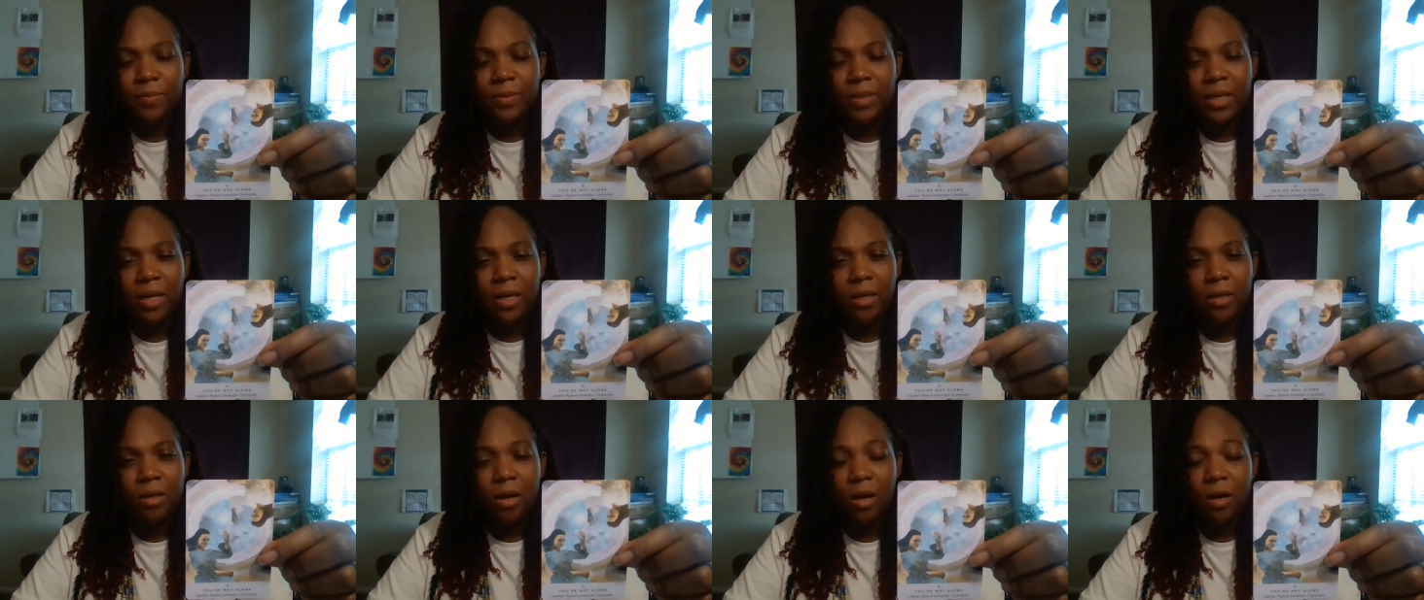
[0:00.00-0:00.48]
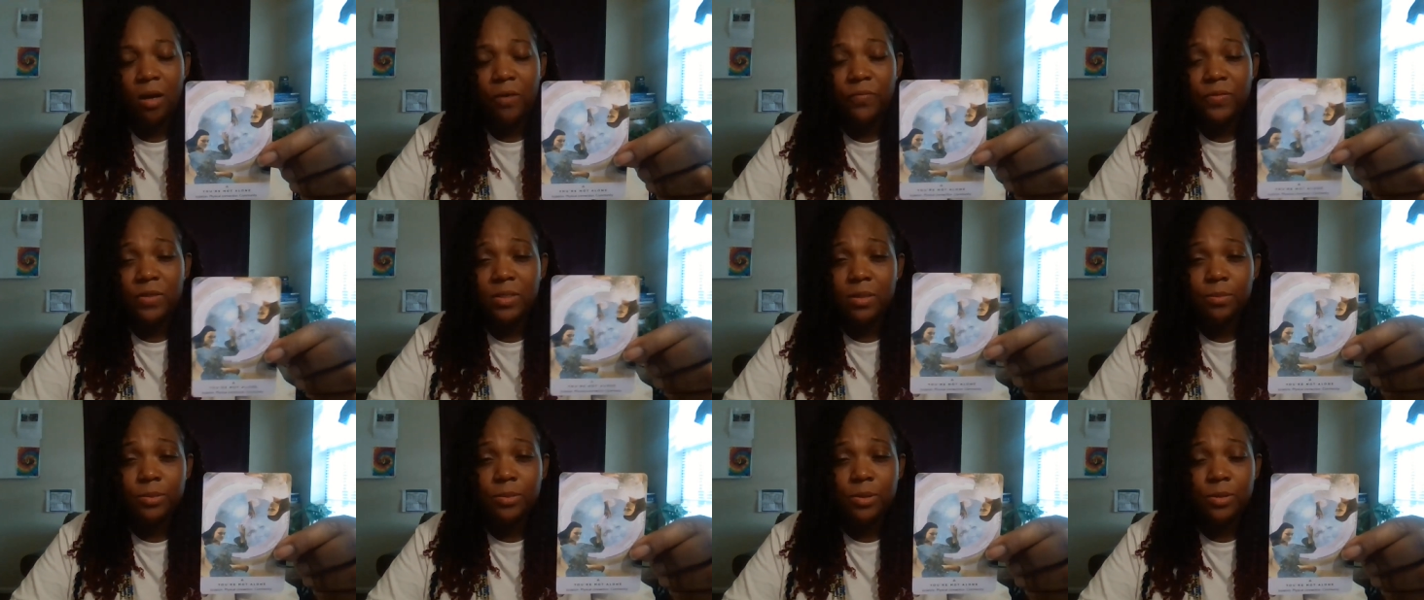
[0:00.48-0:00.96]
Thank y'all for
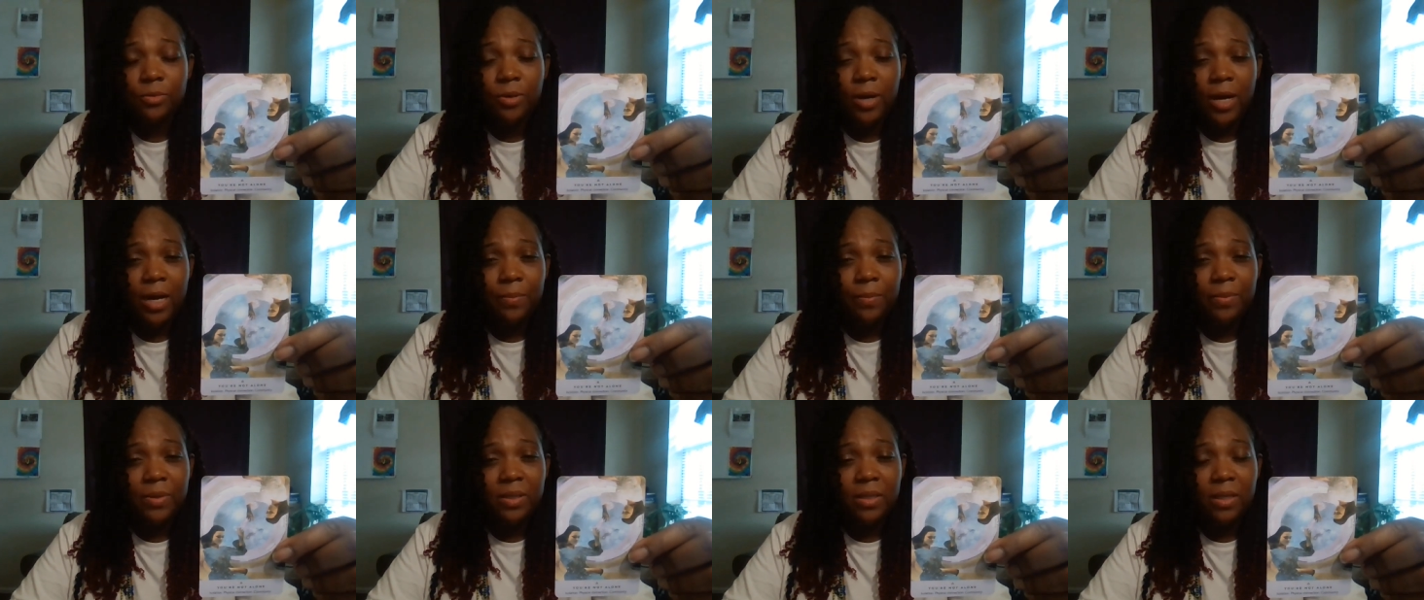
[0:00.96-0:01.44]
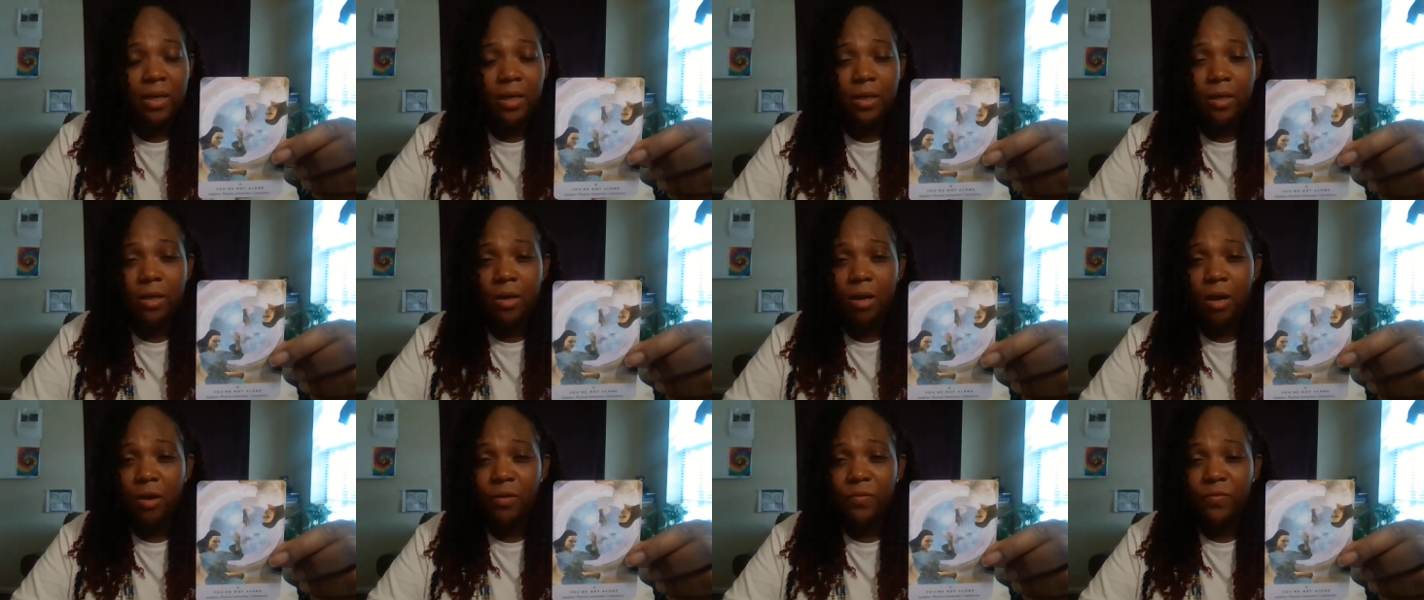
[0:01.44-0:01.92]
subscribing. Thank
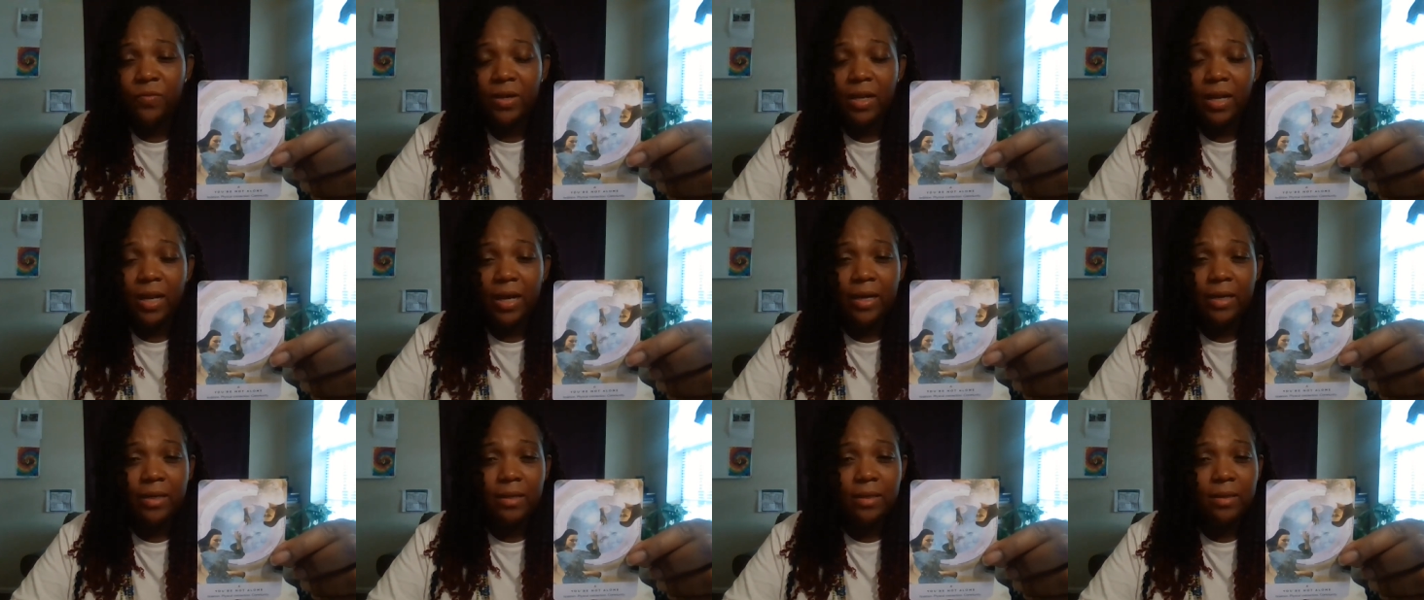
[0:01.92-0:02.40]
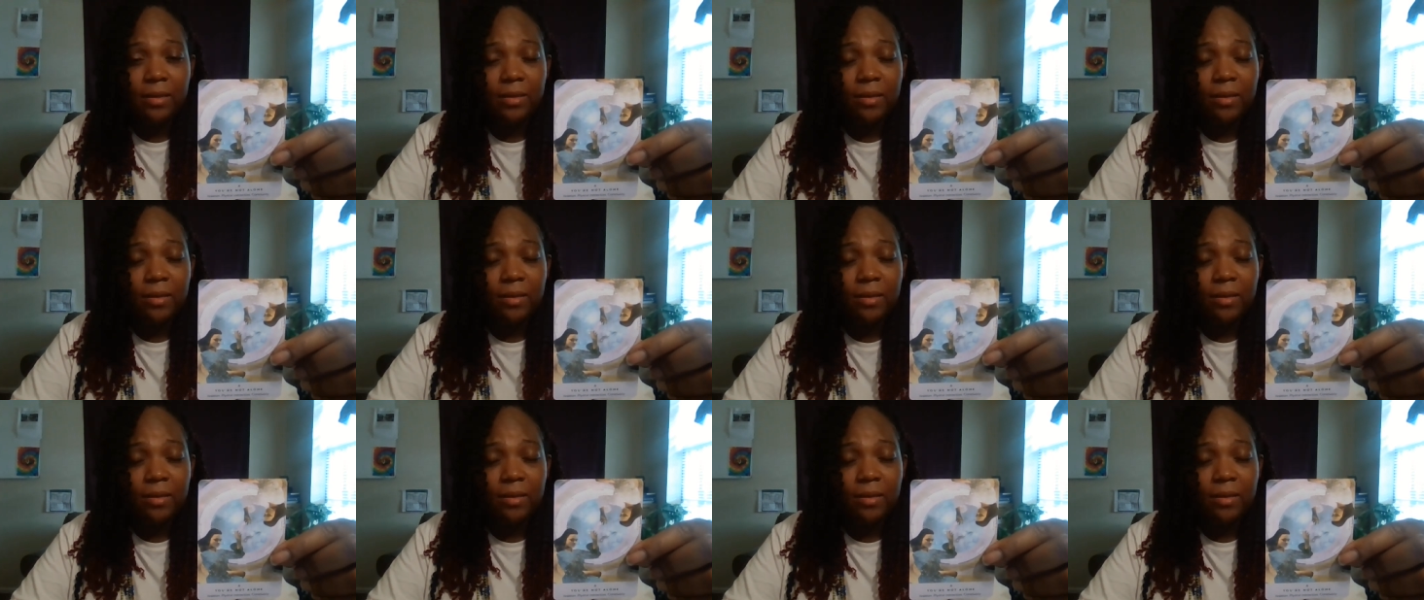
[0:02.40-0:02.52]
y'all for liking.